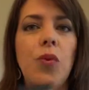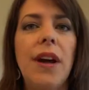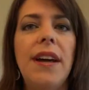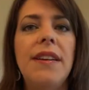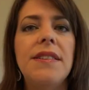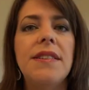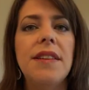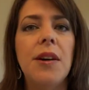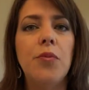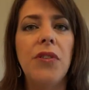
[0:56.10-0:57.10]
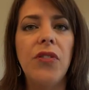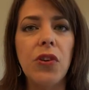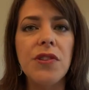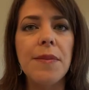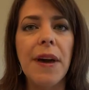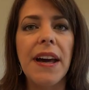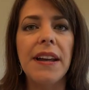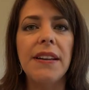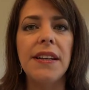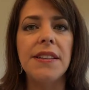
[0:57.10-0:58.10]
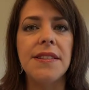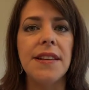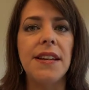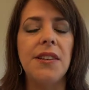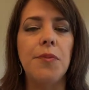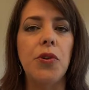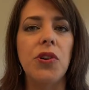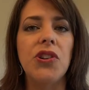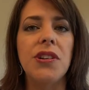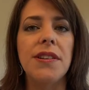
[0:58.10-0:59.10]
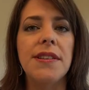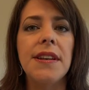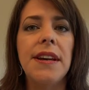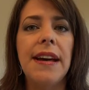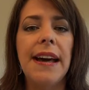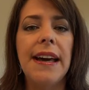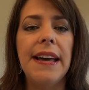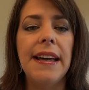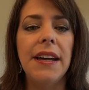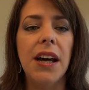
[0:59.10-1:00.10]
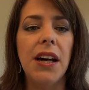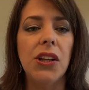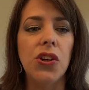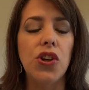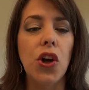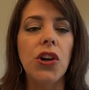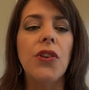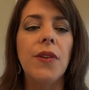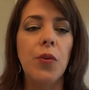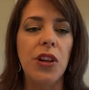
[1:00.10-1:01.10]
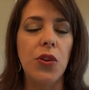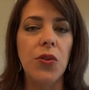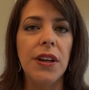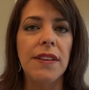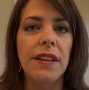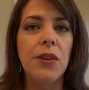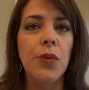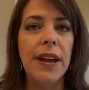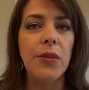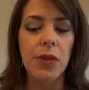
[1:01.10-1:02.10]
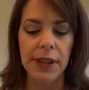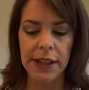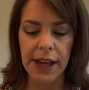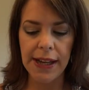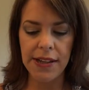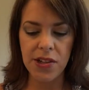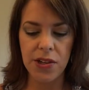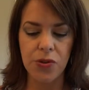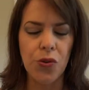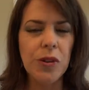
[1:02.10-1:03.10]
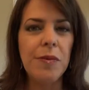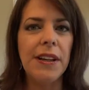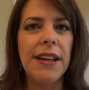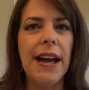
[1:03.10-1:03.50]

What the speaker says: read some reviews about it that said to purchase a color darker than what you think, that it ran really light. So normally